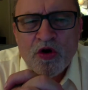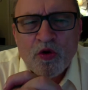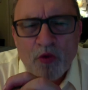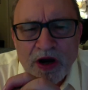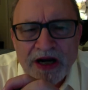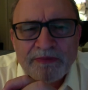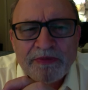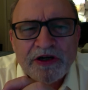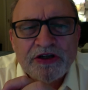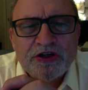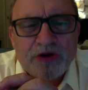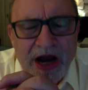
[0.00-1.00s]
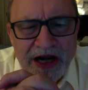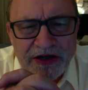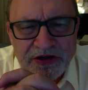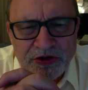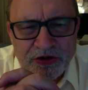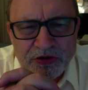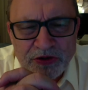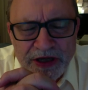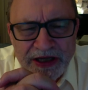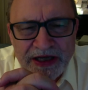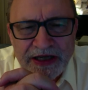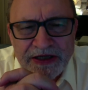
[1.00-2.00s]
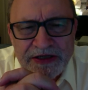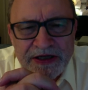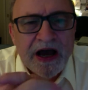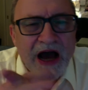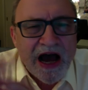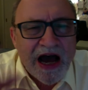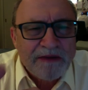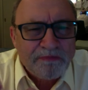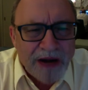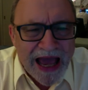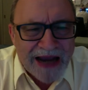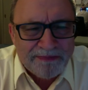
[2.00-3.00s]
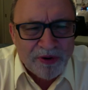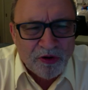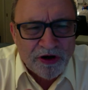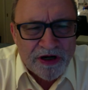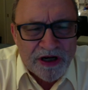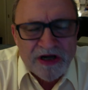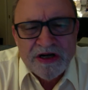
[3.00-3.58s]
What I'm going to try to do is on Blackboard